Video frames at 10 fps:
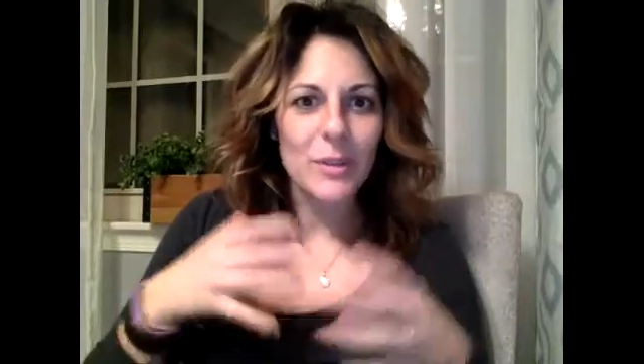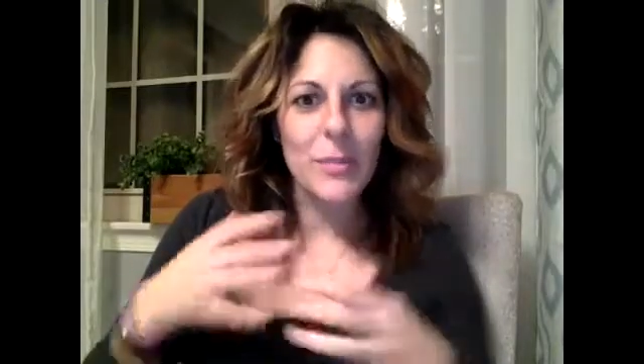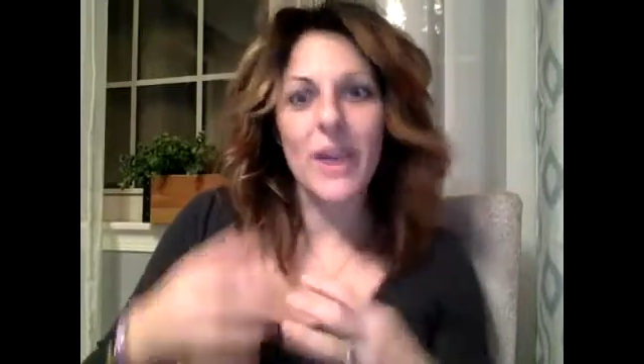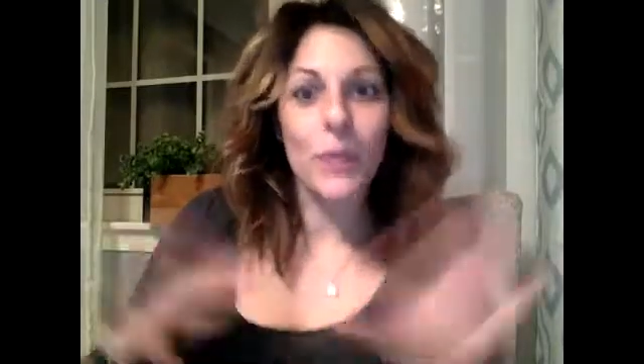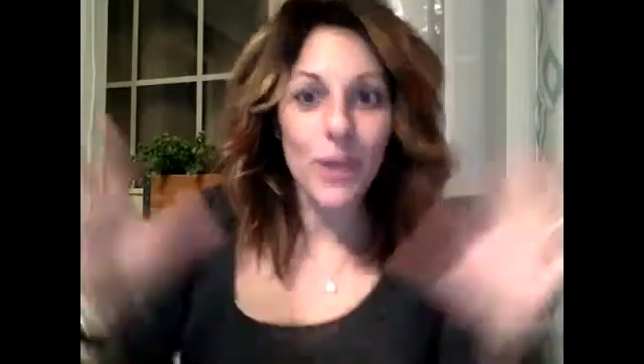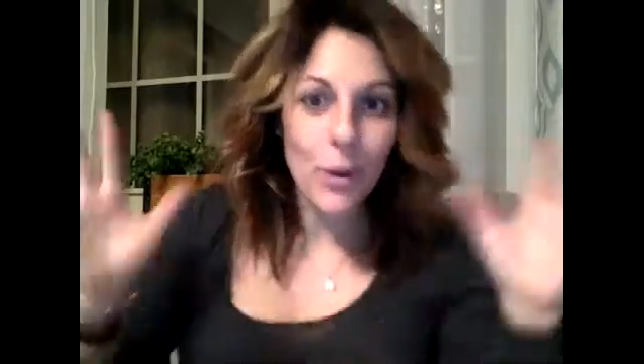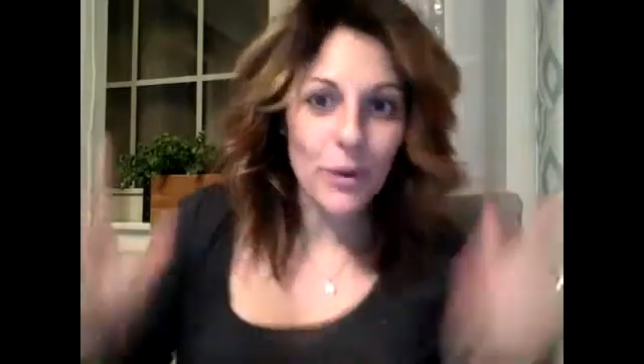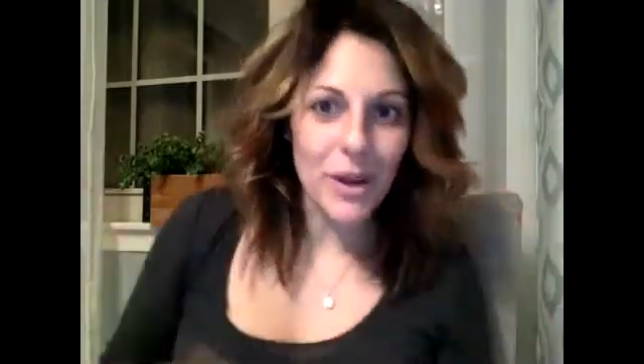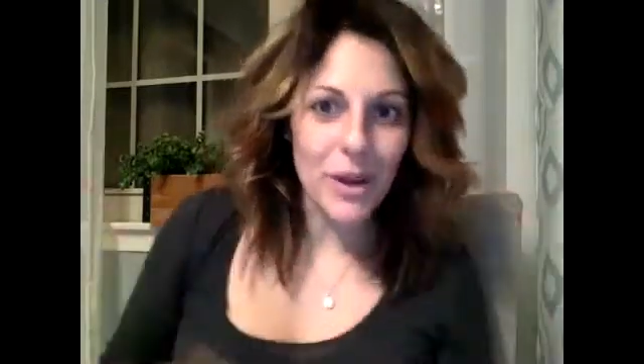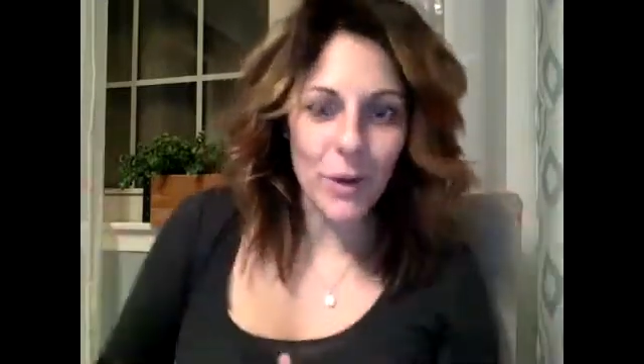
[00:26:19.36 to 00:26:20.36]
we know the
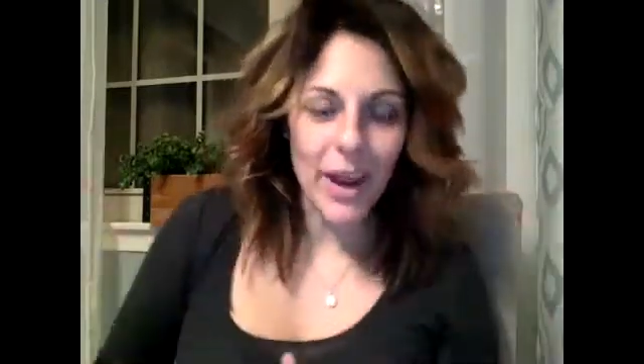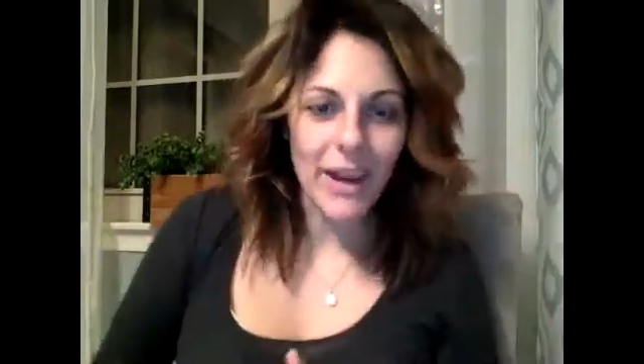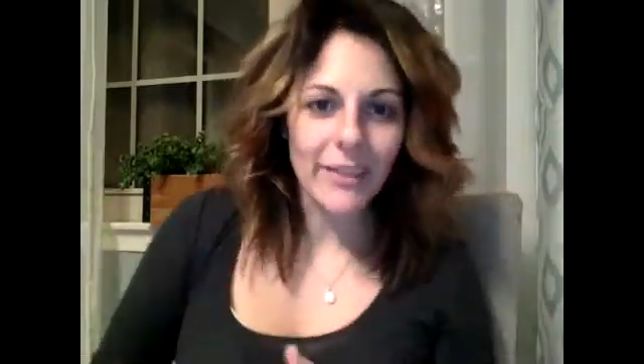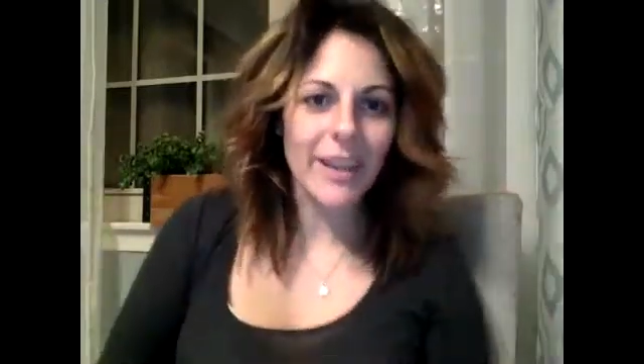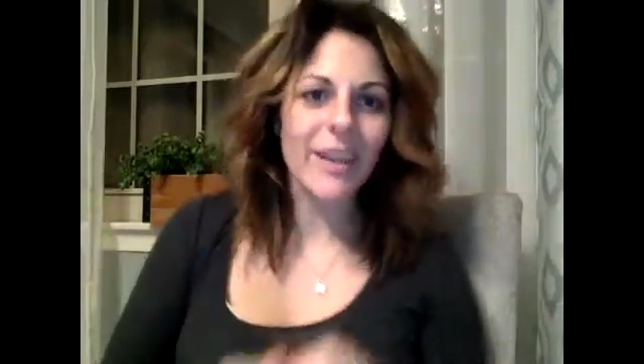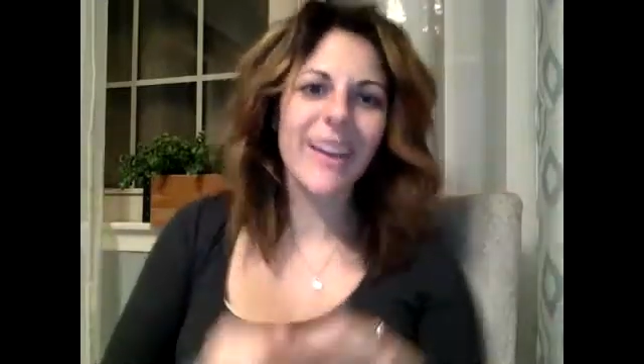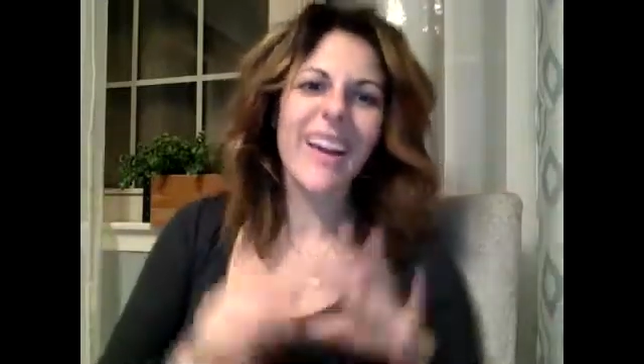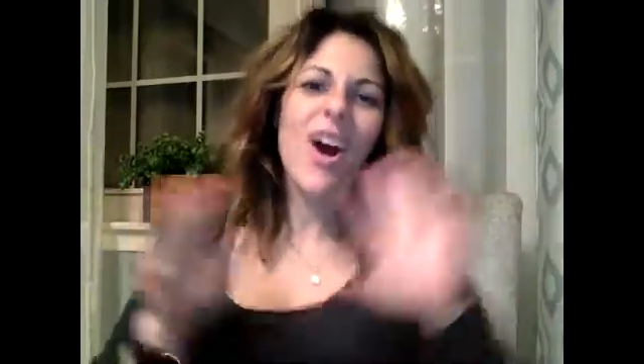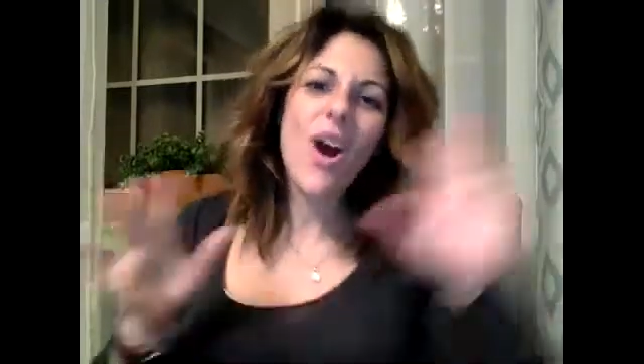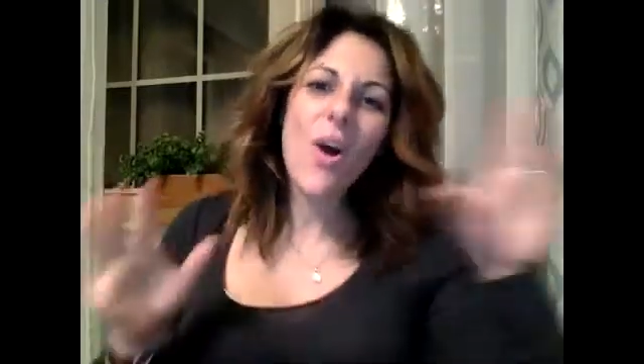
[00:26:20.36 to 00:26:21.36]
better way. Like,
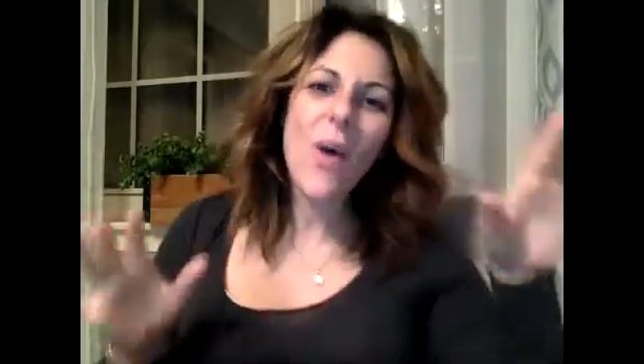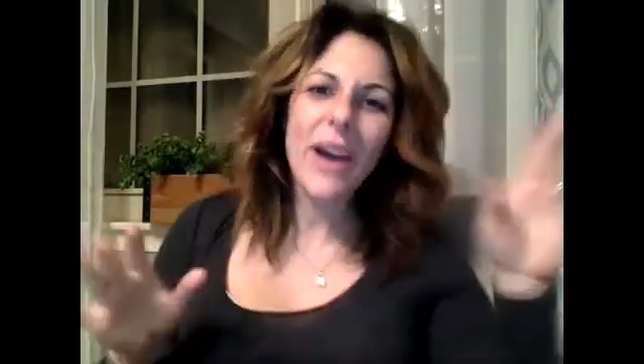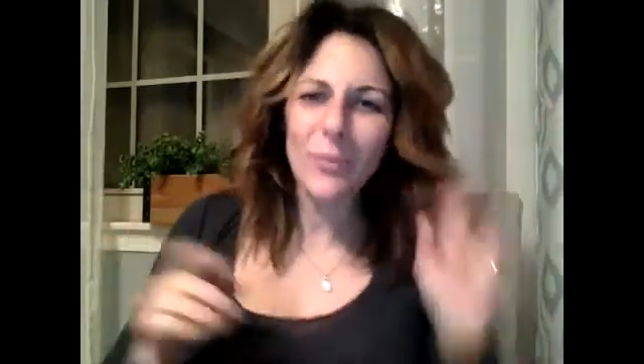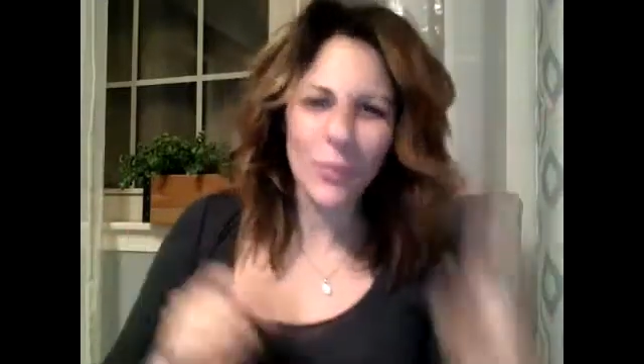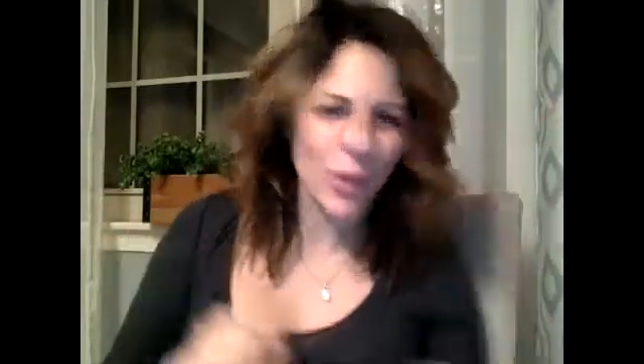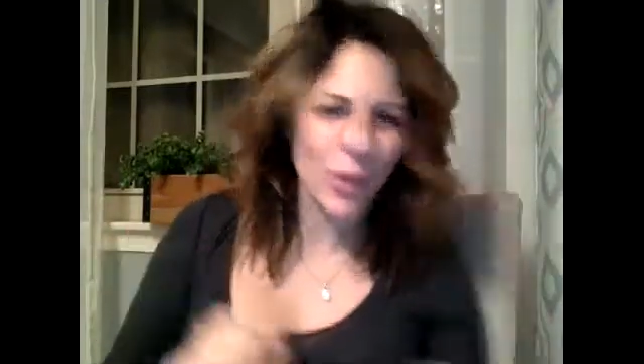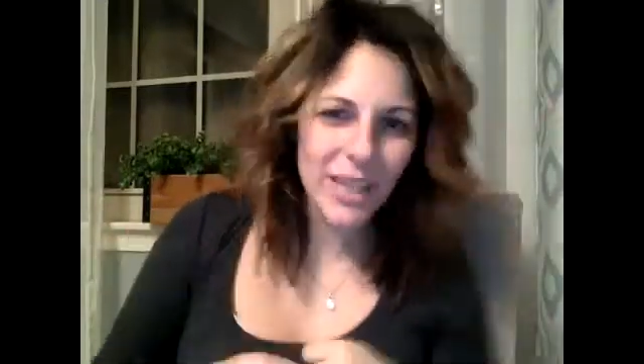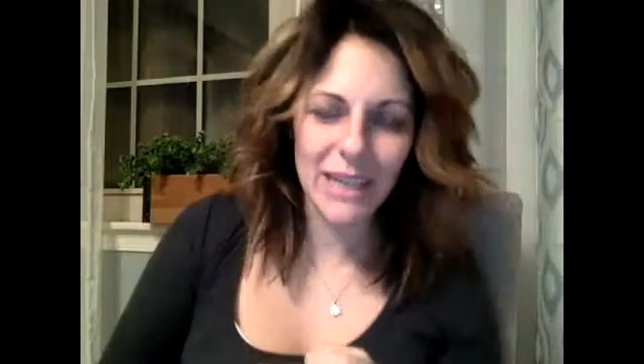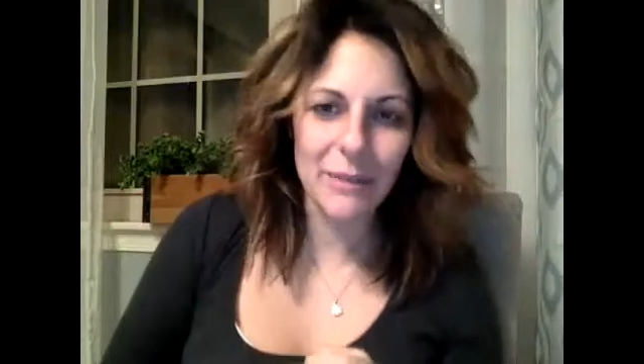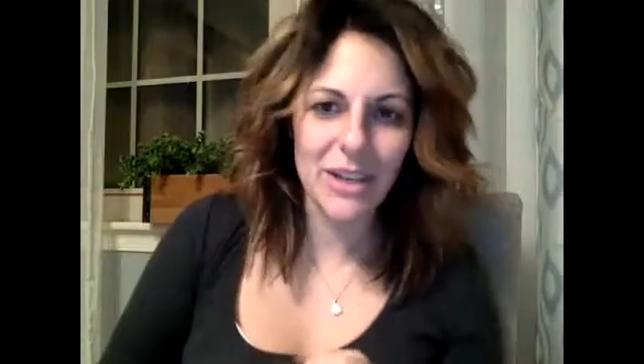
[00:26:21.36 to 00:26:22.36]
oh, I don't
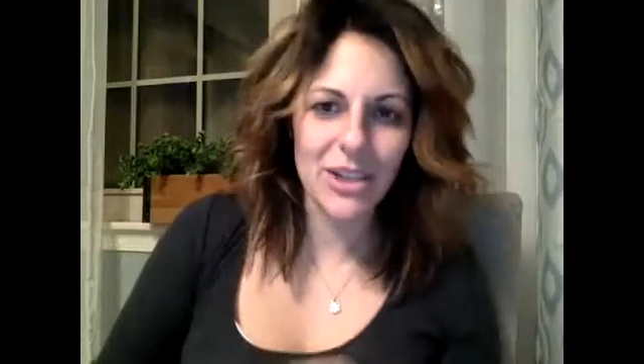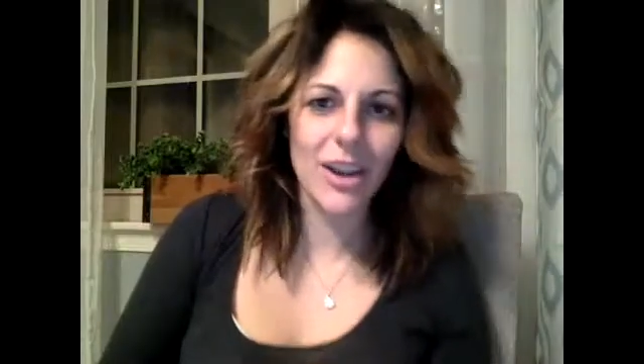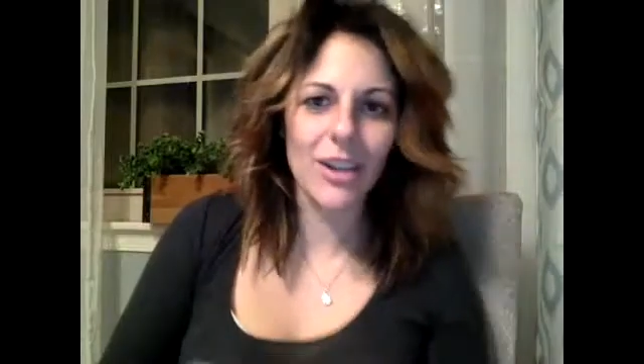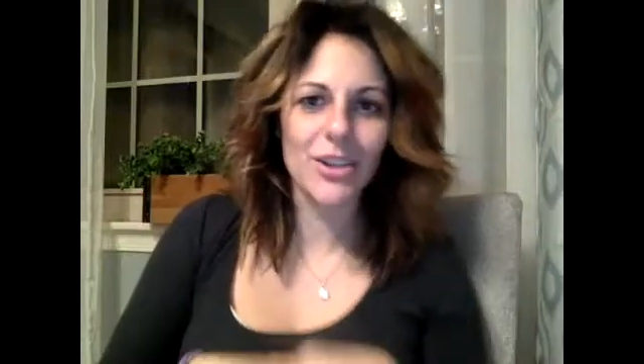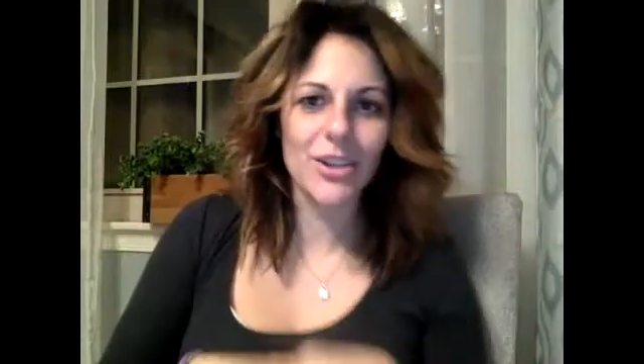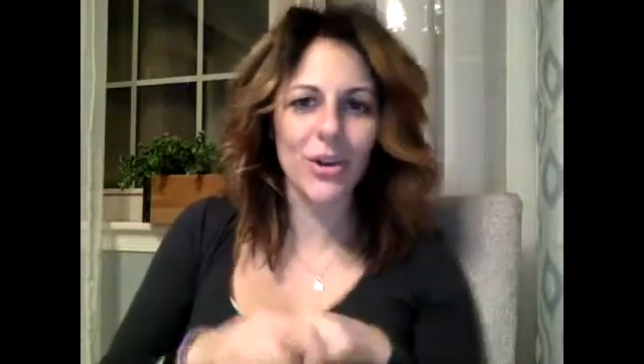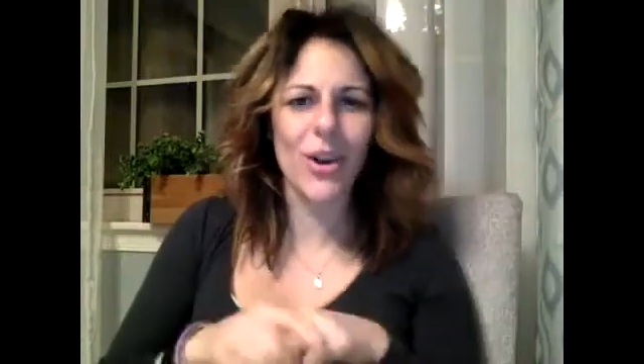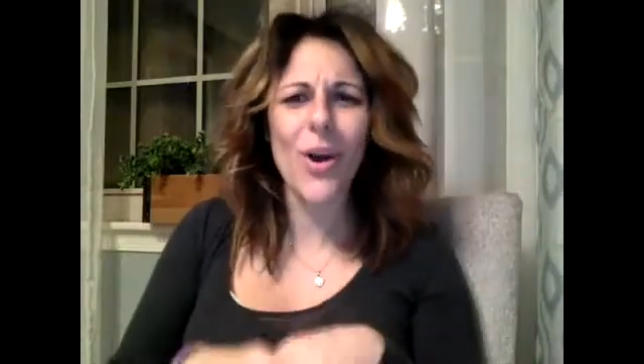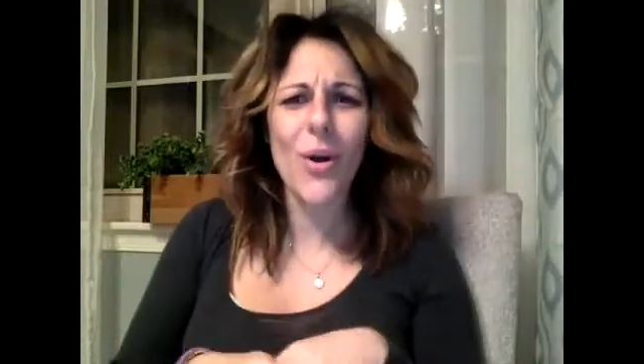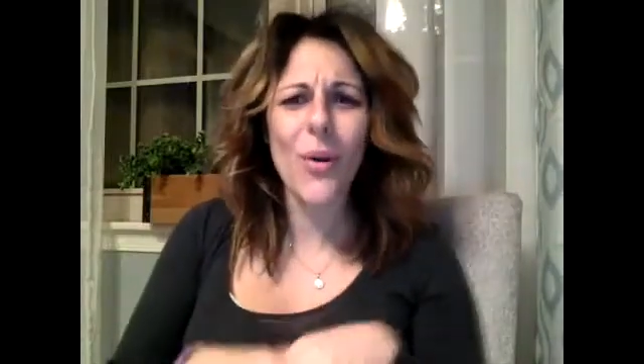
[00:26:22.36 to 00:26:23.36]
really need my Shakeology, or
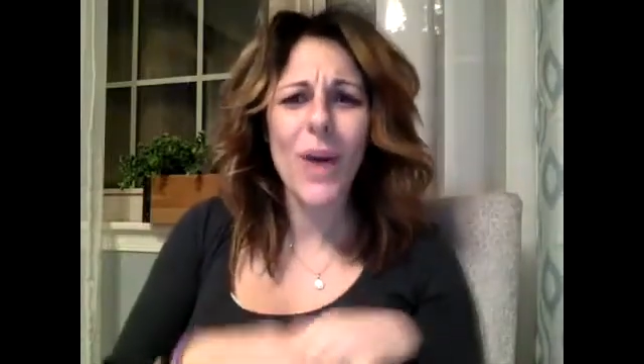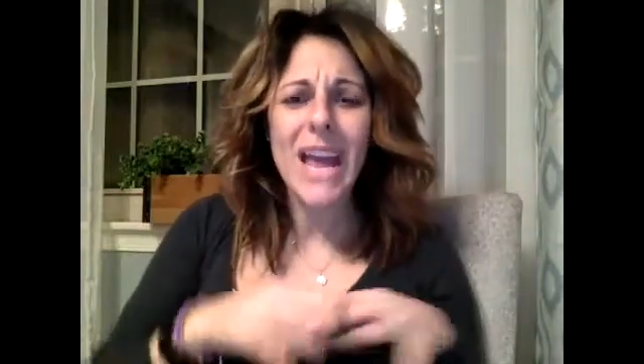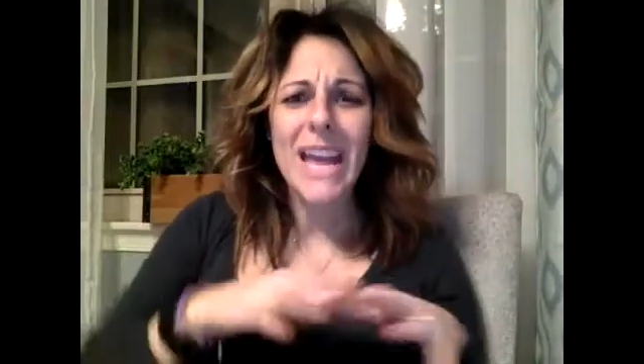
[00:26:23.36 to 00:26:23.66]
oh,